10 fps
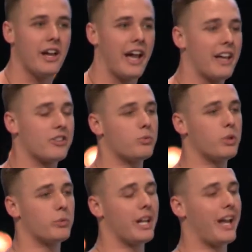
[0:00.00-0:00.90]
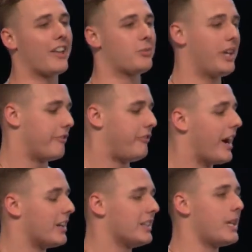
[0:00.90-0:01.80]
as we had
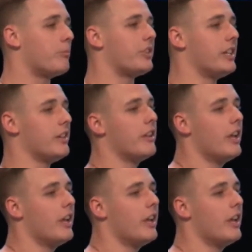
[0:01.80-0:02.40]
finally emptied